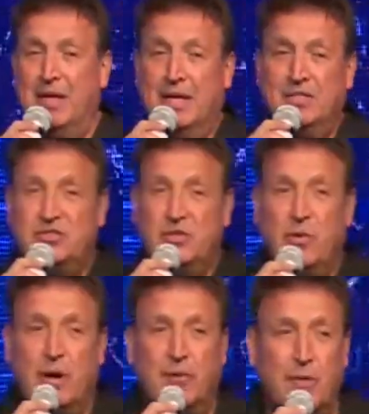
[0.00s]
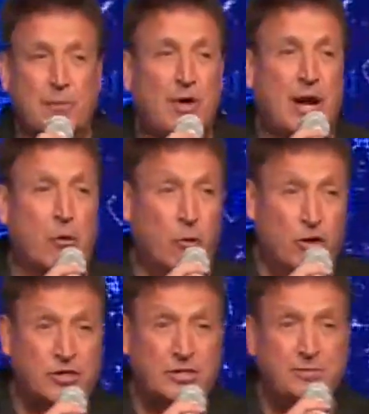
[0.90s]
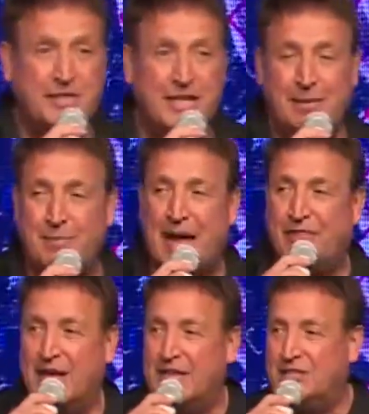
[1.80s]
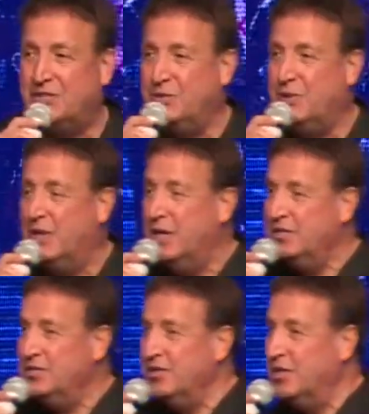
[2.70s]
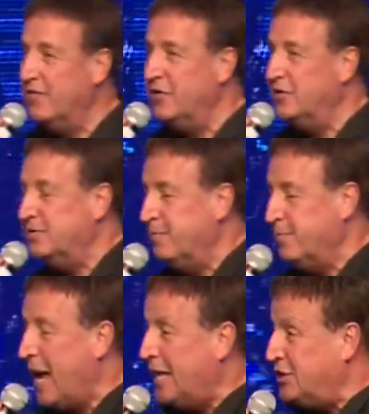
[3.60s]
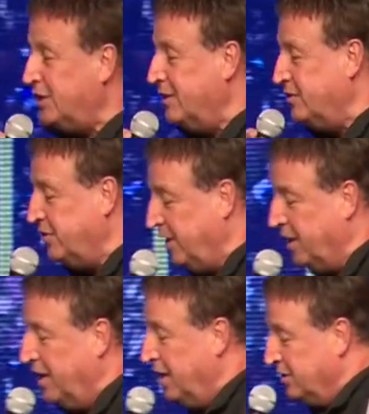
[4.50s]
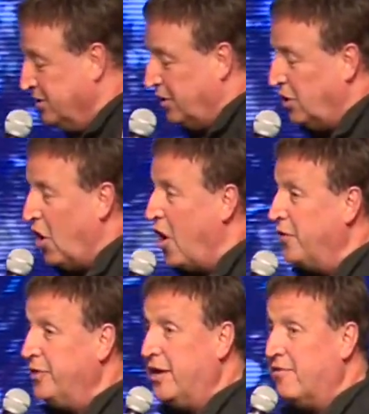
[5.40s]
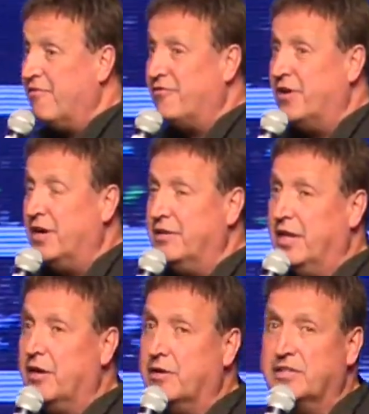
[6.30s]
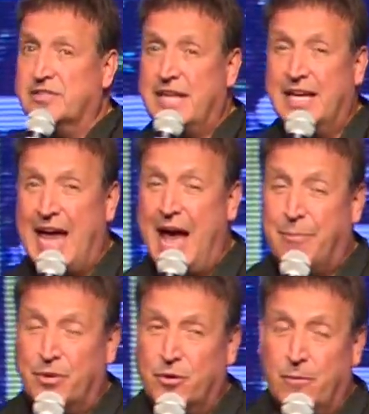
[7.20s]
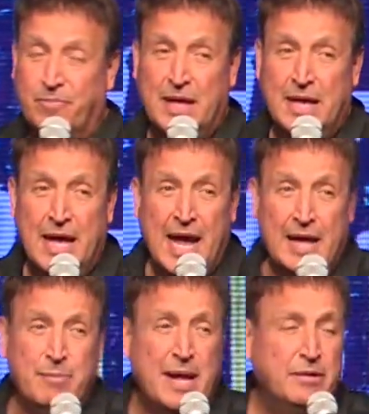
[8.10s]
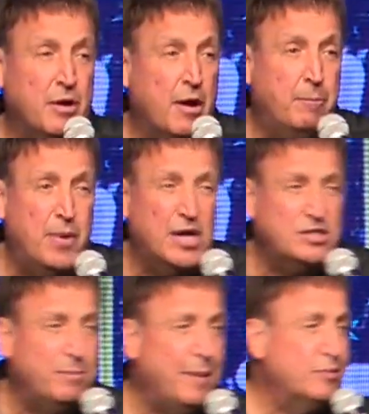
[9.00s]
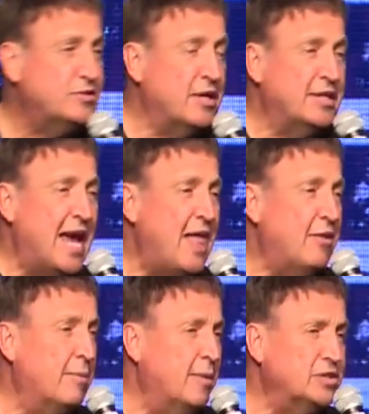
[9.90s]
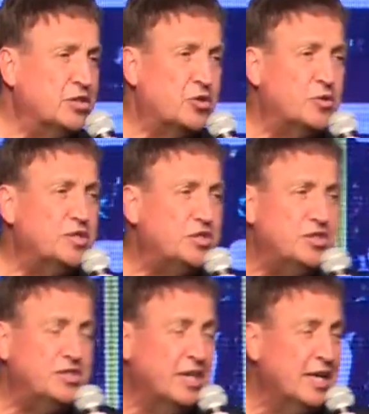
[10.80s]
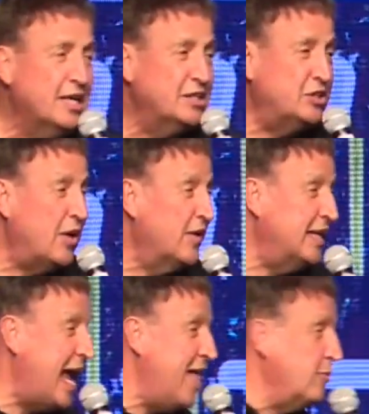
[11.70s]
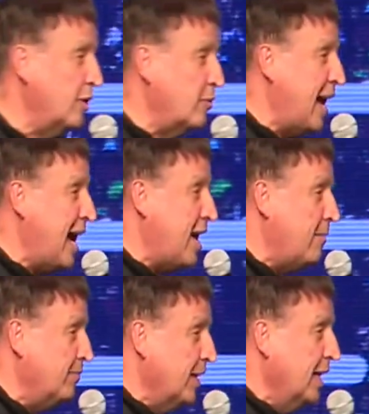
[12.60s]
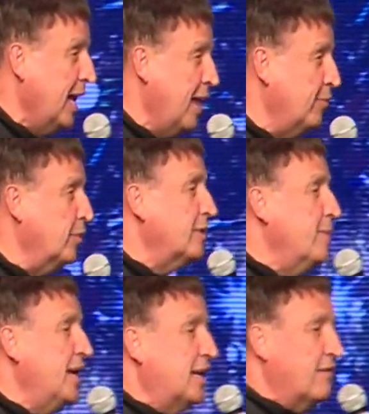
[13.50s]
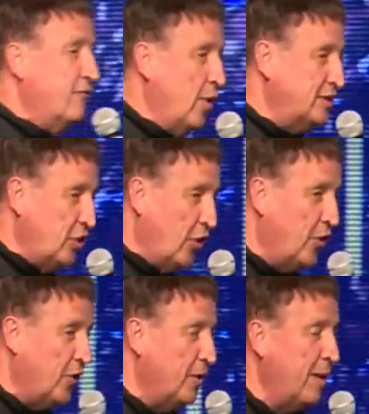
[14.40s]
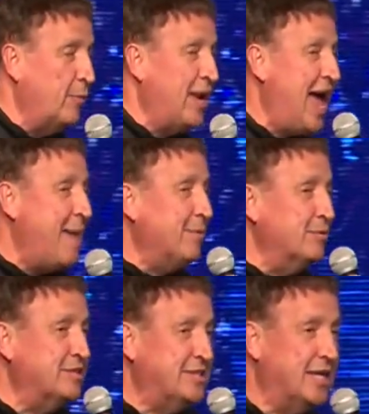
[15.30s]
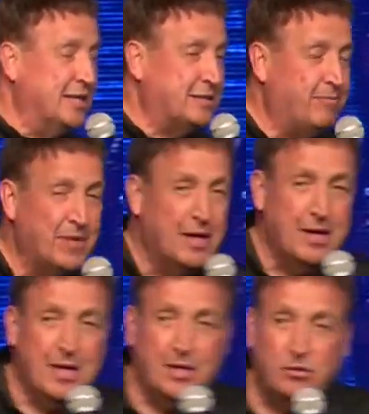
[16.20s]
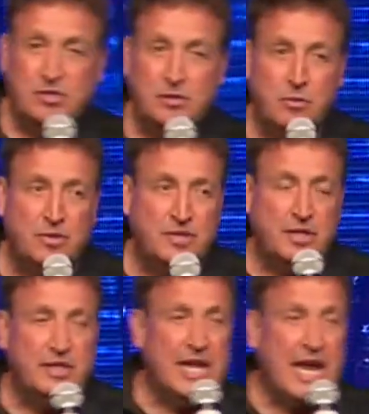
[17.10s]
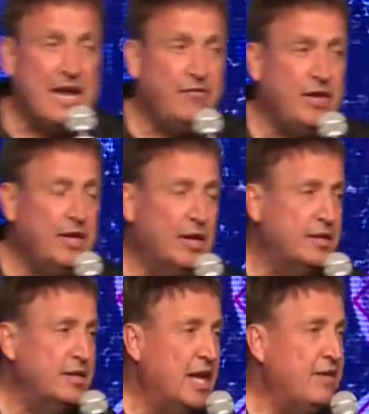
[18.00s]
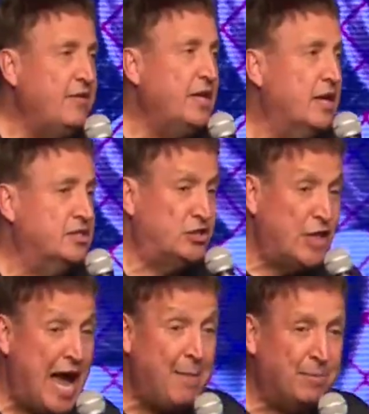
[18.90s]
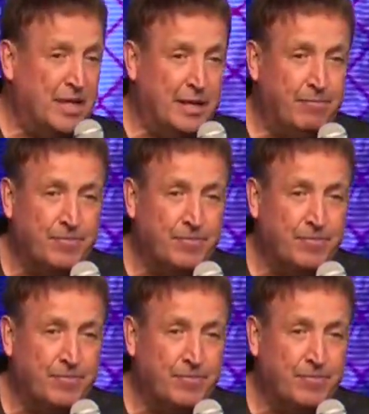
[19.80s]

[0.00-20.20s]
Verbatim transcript: So uh, we brought our worship team back then to, uh, to the governor's mansion, to the, uh, to the lawn there in front there, the state capitol. And man, a bunch of people started gathering, a bunch of Christians started gathering around and we were going to make our voice heard. And what happened was this: there was a, there was a navy a navy a chaplain